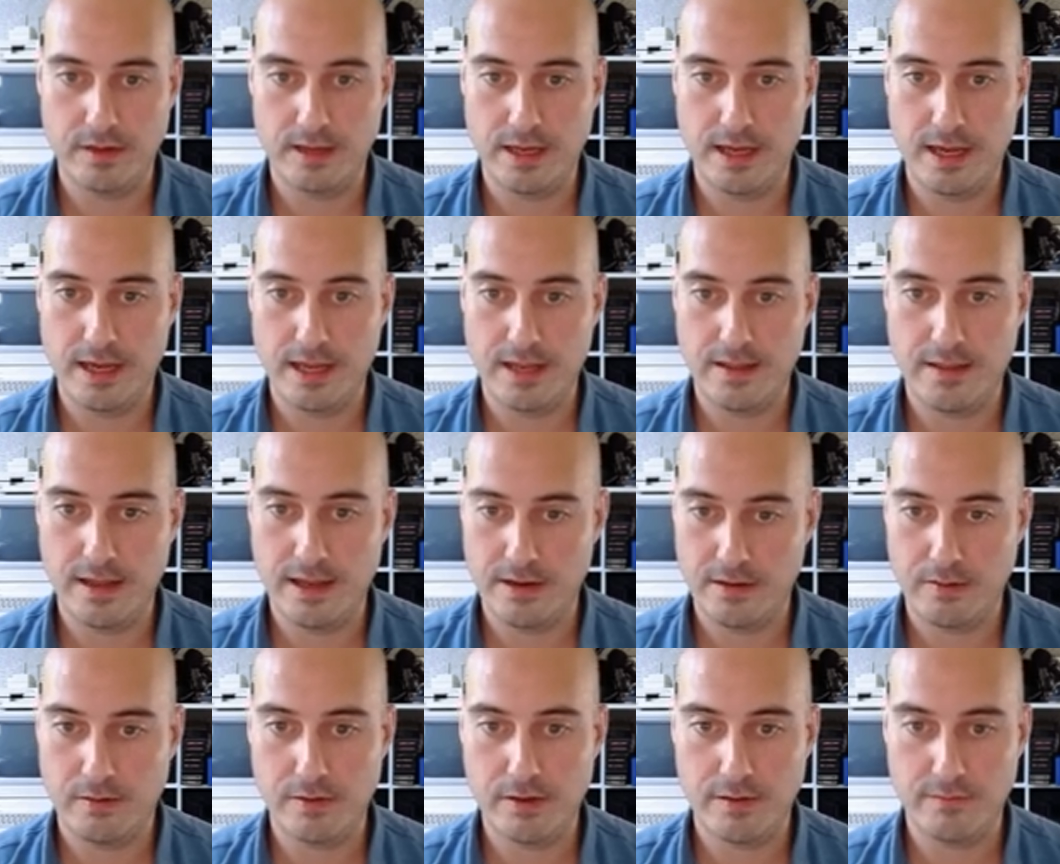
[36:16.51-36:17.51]
And
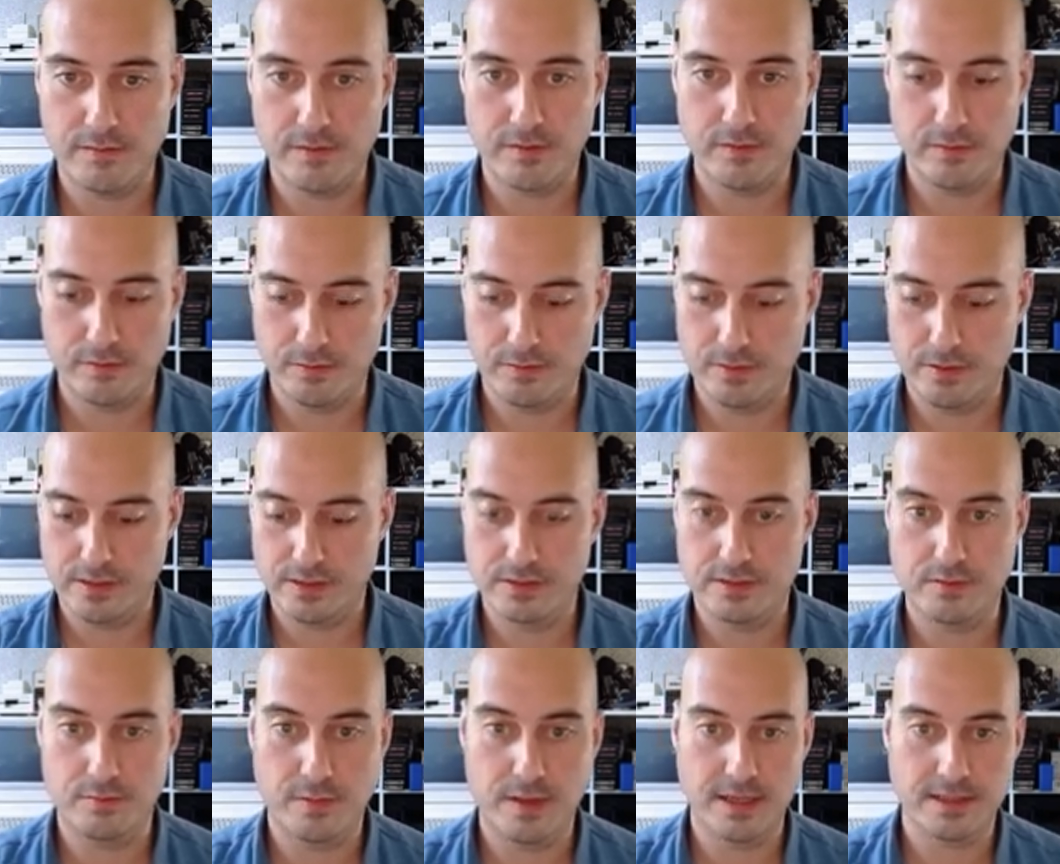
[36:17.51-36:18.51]
then all you have to do
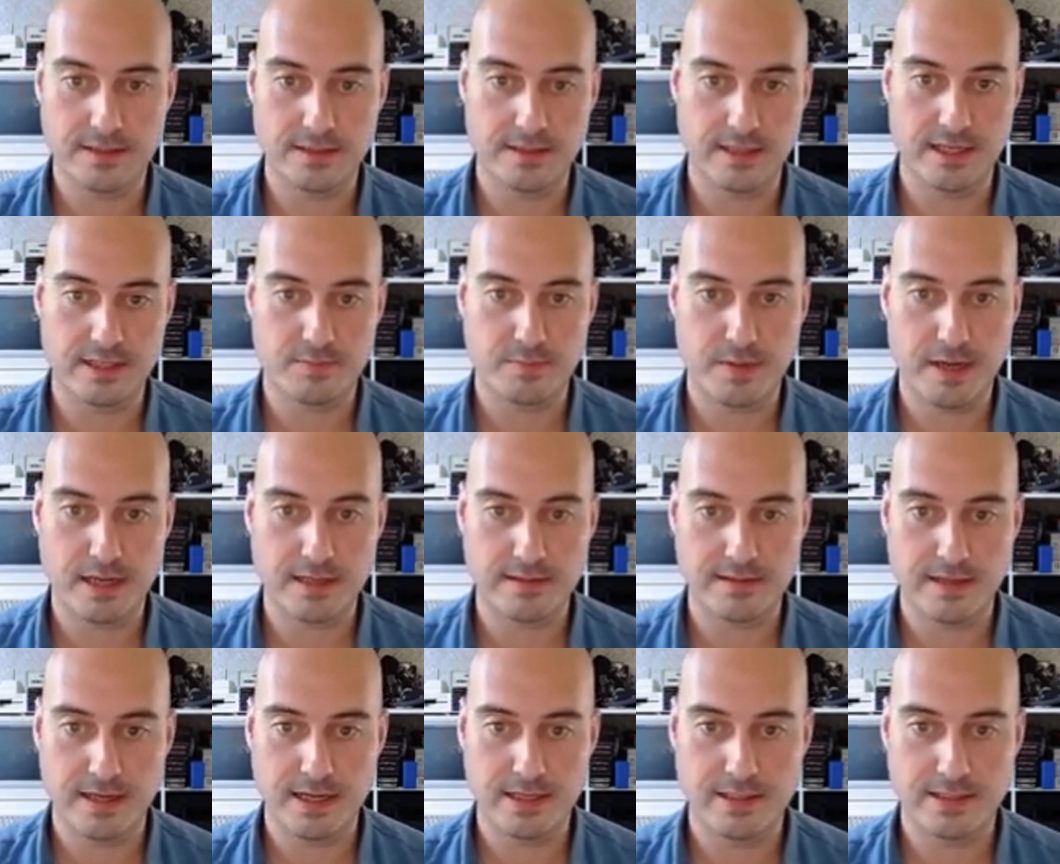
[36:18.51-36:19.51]
is do backslash
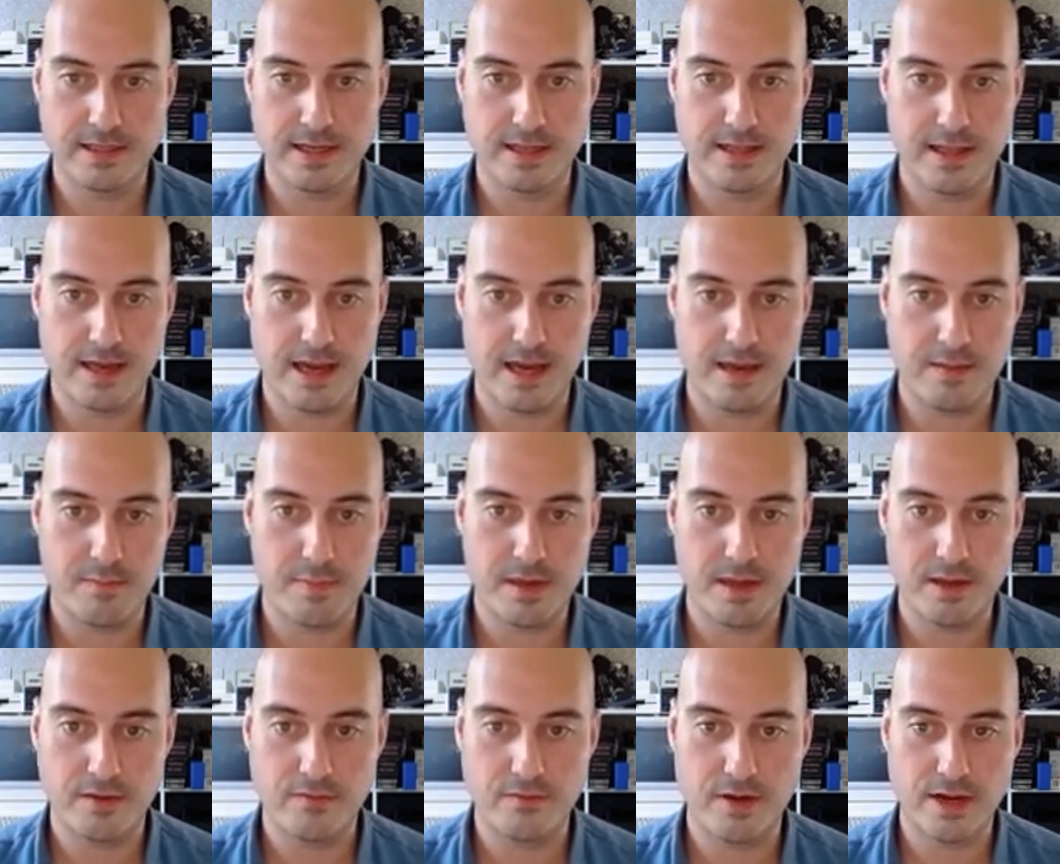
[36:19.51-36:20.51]
backslash, then the
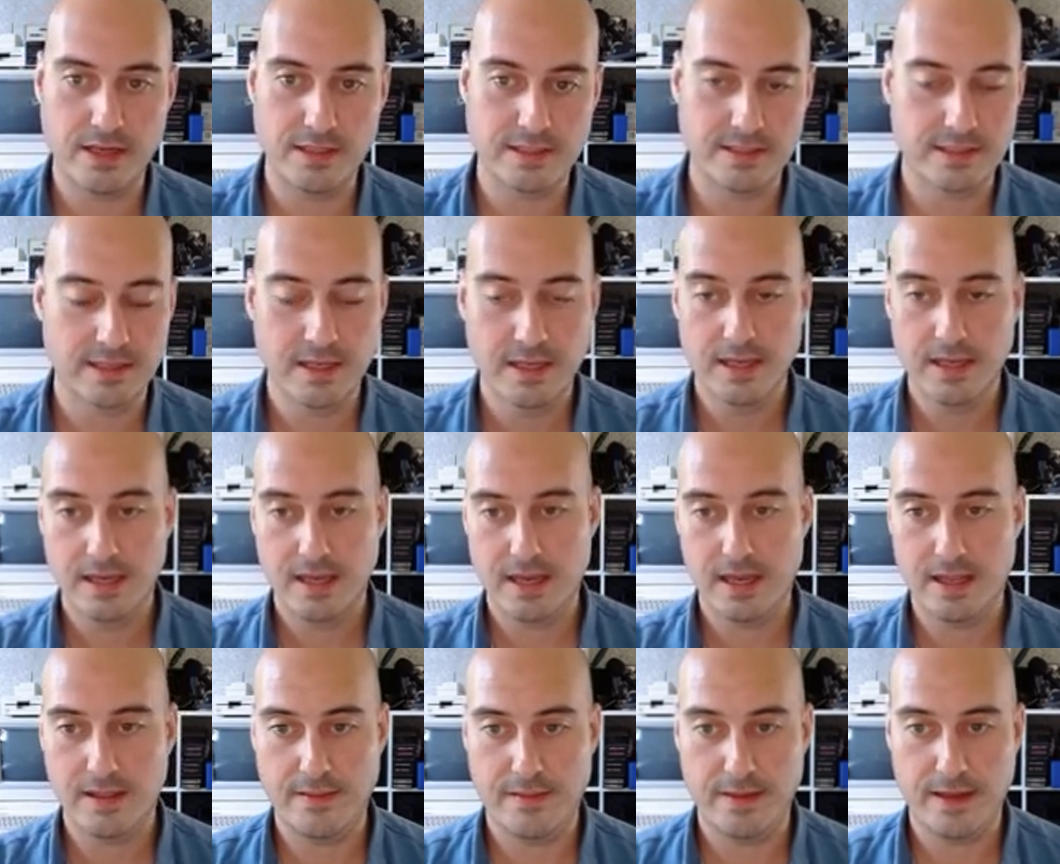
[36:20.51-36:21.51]
IP address,
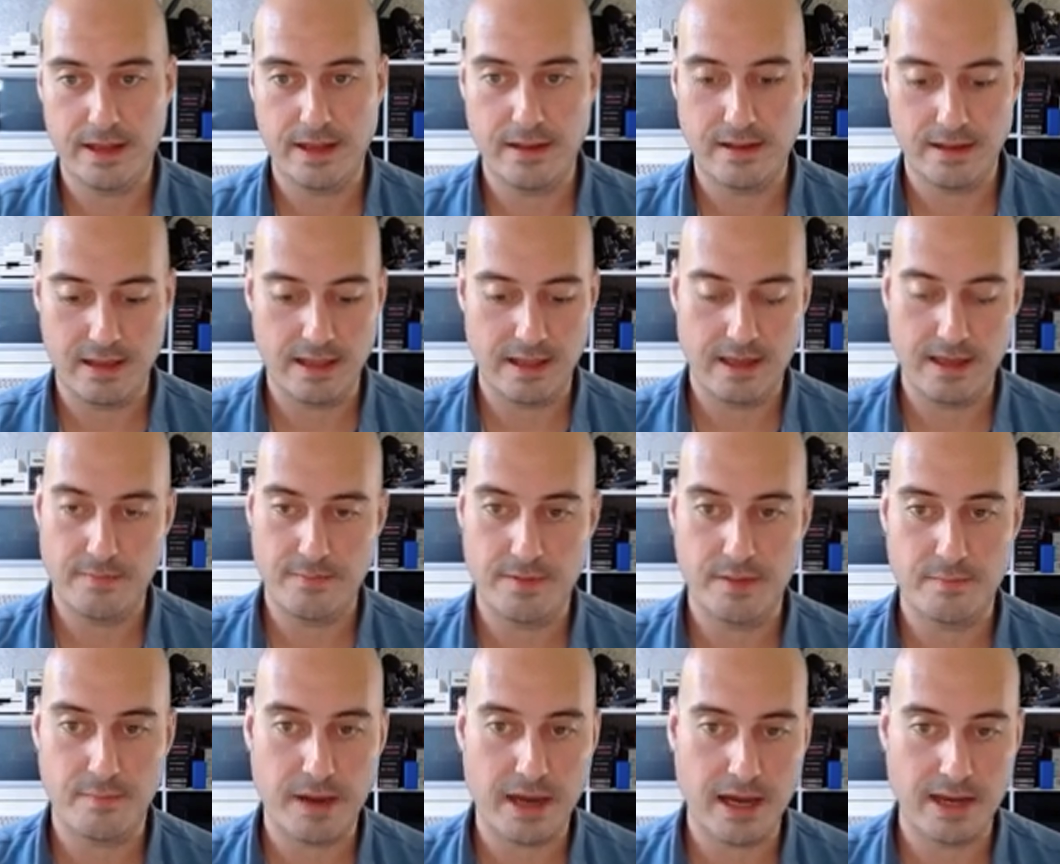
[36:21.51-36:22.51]
and then
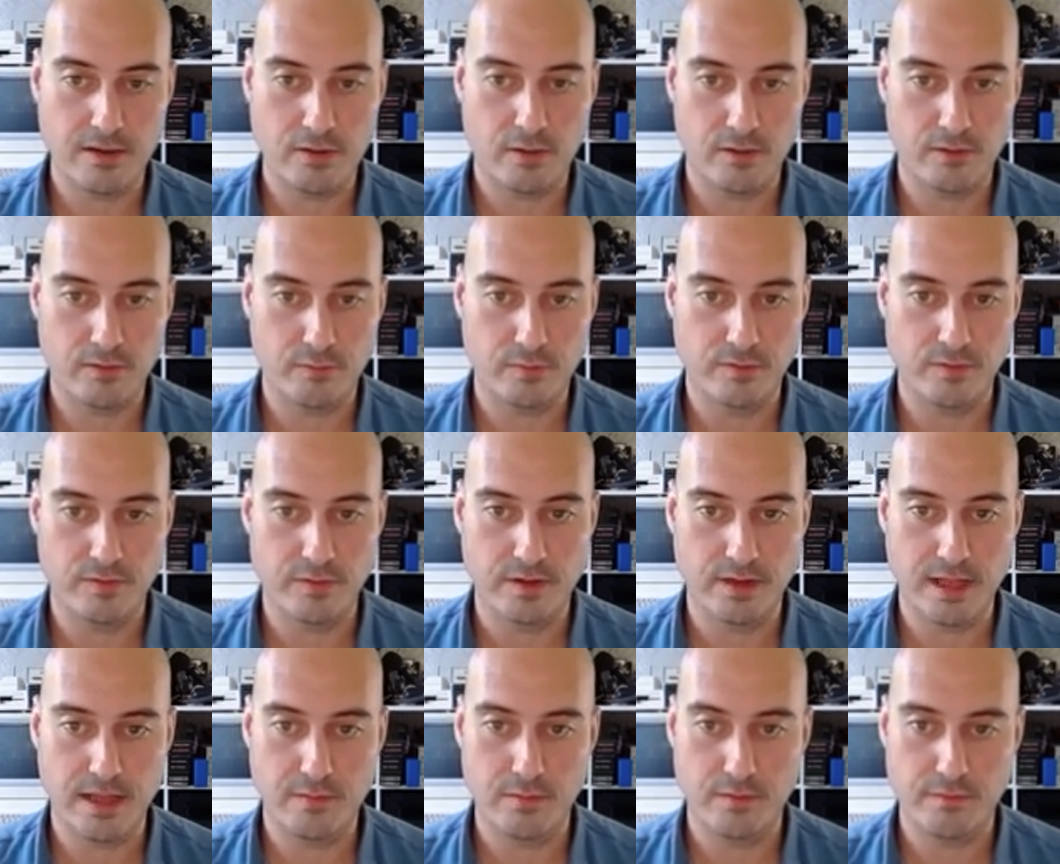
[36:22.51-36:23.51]
the PyDOS was the
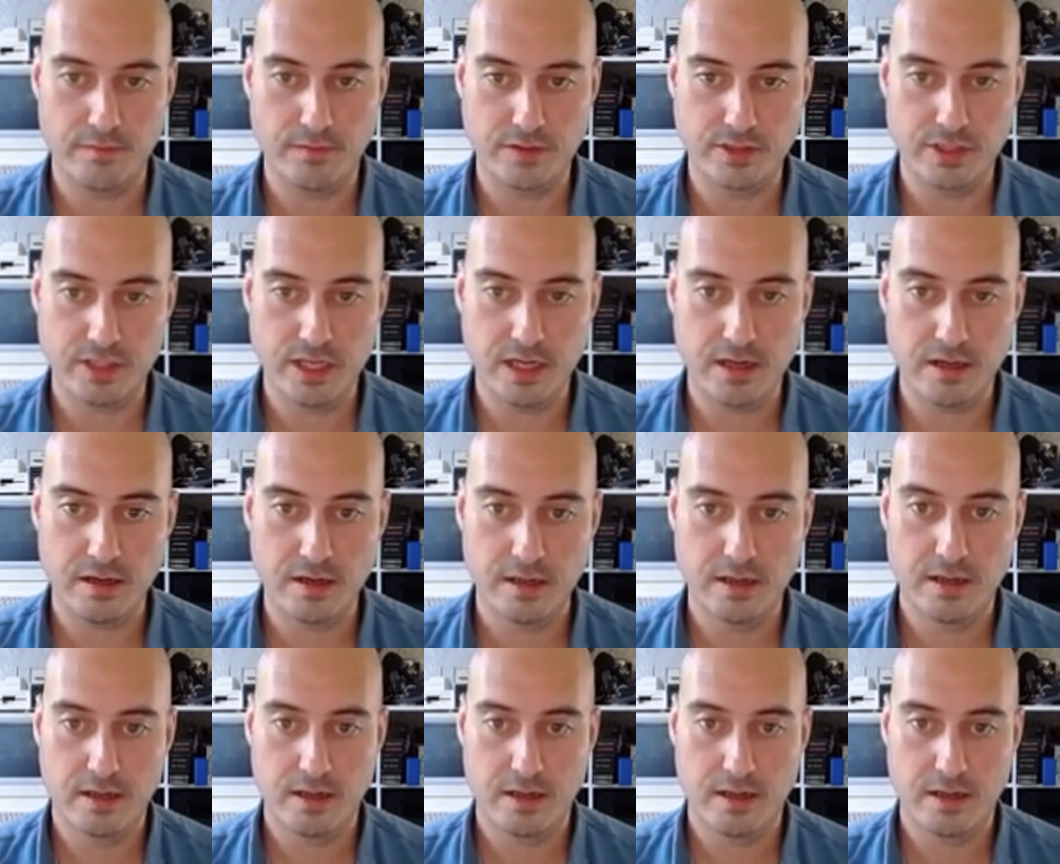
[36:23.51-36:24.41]
name of the share.